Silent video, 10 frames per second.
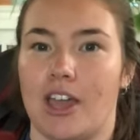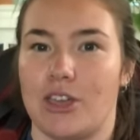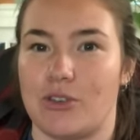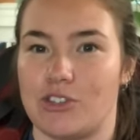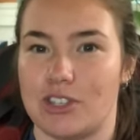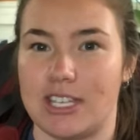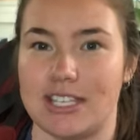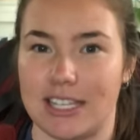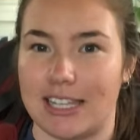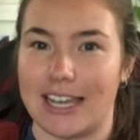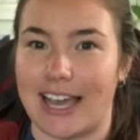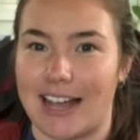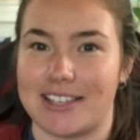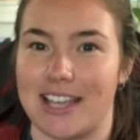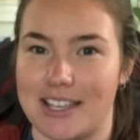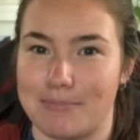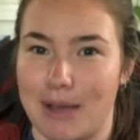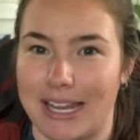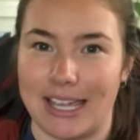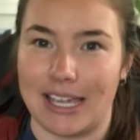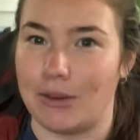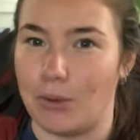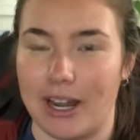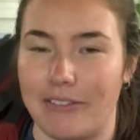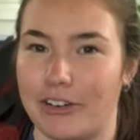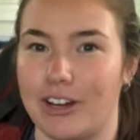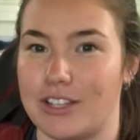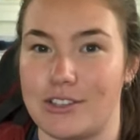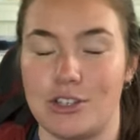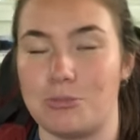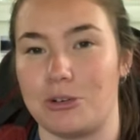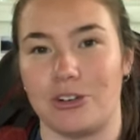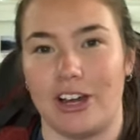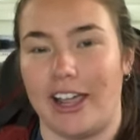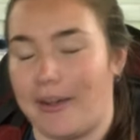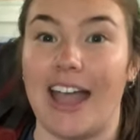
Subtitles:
You can just easily like access money and whatever. It's super great.